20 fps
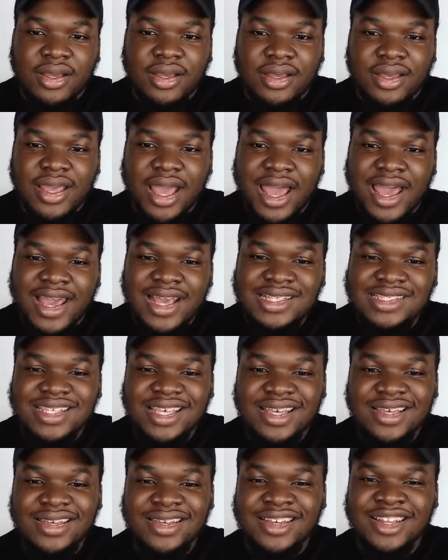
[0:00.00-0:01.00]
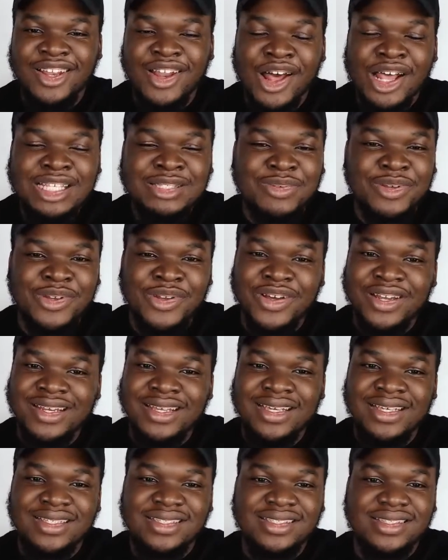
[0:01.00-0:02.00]
Guys, last but not
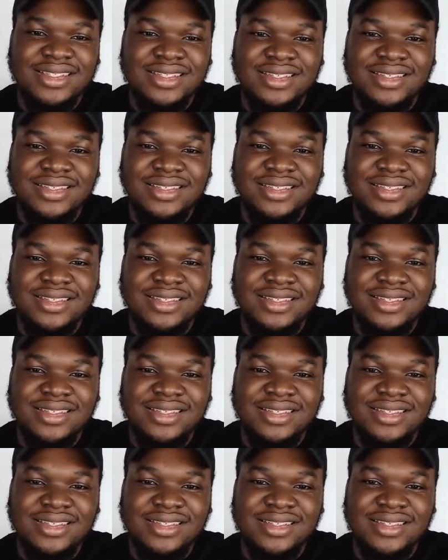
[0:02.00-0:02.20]
least,